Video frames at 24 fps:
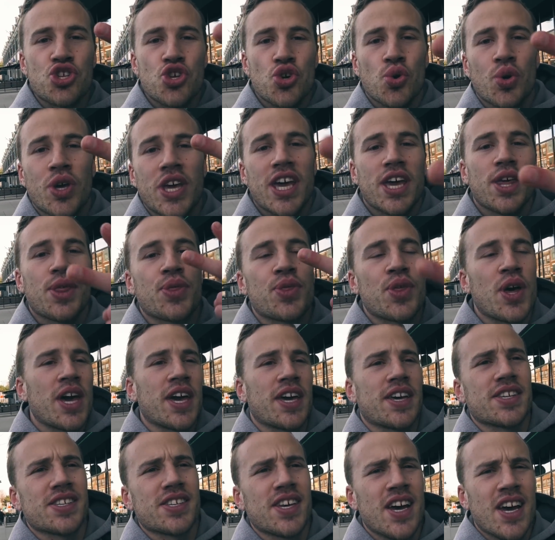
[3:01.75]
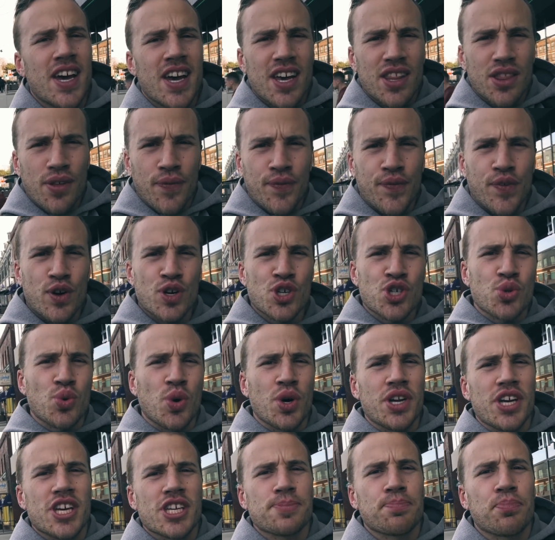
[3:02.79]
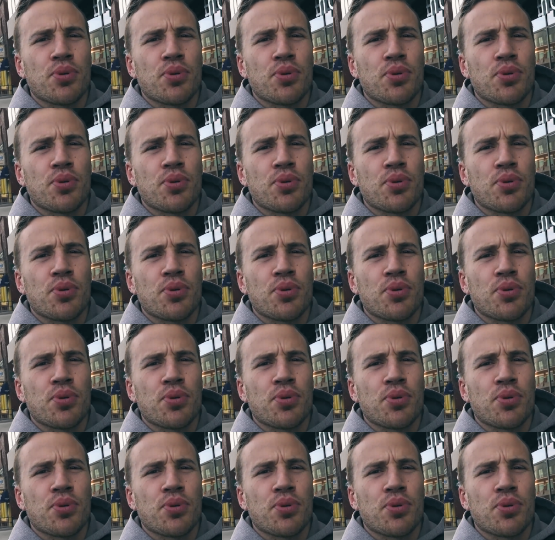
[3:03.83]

2 key things. The first one is